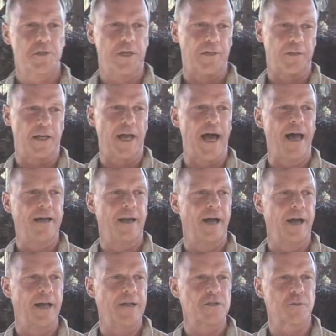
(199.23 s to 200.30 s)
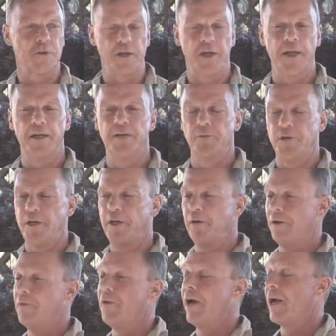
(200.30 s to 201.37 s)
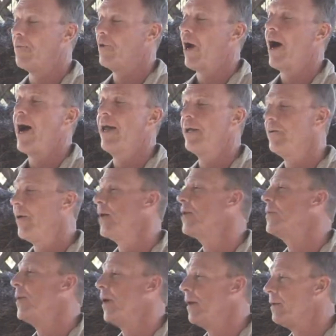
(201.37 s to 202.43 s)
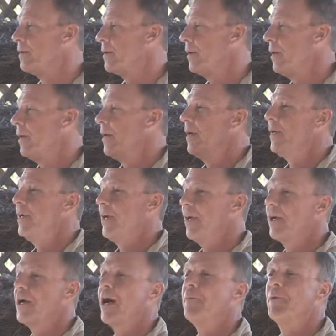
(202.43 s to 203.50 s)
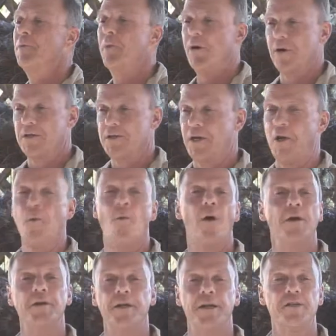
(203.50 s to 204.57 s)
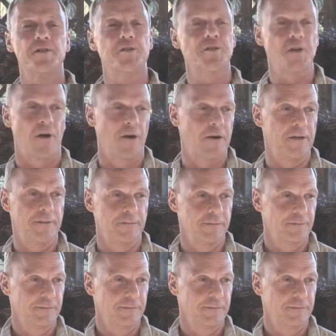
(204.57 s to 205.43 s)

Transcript: the guidelines when you get it. And I would highly recommend get a couple books. Get one to get you started.